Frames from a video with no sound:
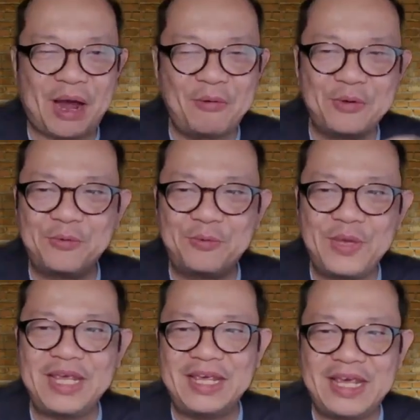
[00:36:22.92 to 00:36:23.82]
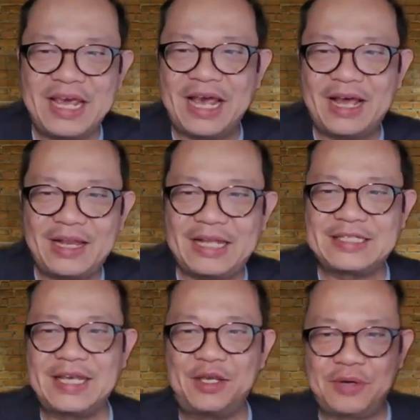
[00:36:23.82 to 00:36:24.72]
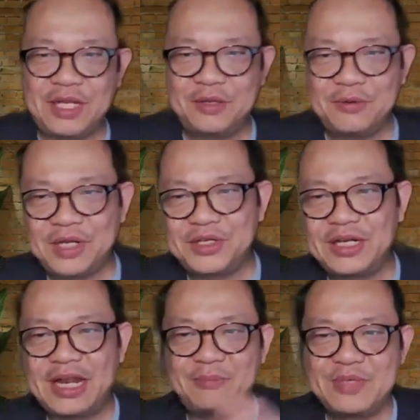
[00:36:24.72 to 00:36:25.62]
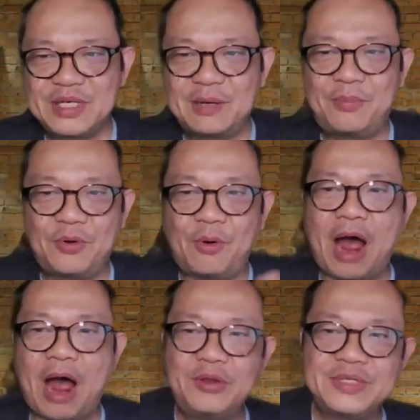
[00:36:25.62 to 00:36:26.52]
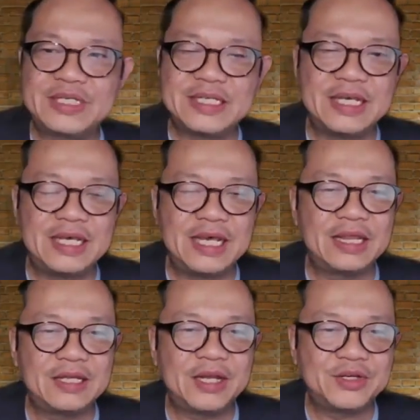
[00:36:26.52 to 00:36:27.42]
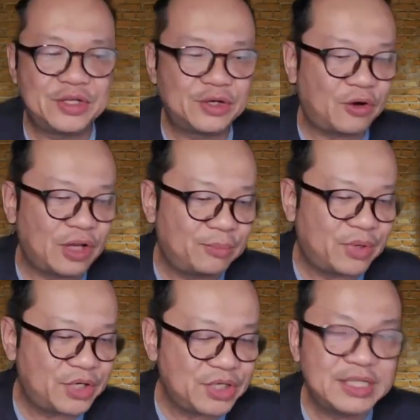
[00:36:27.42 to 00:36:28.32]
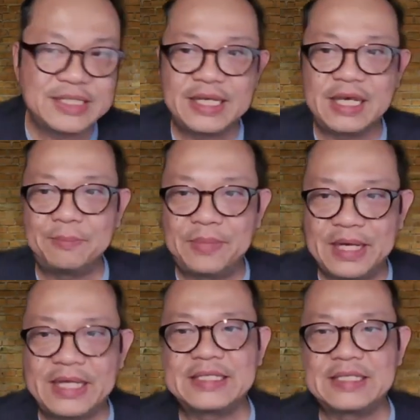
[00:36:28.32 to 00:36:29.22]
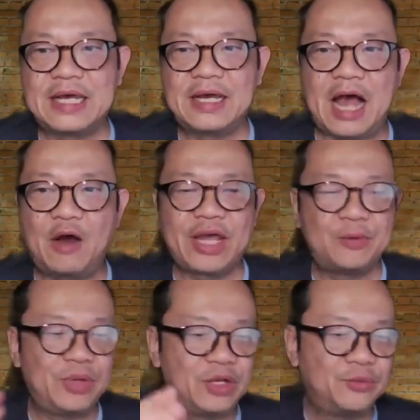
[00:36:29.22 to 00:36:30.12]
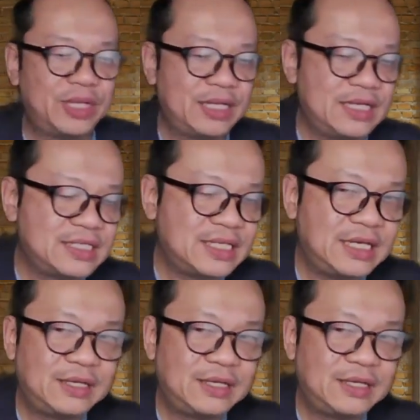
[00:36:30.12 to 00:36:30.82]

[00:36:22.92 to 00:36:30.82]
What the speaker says: do we, let's say you're Indonesia, I'm Singapore, how do you see international collaboration taking place? How can we do it easily?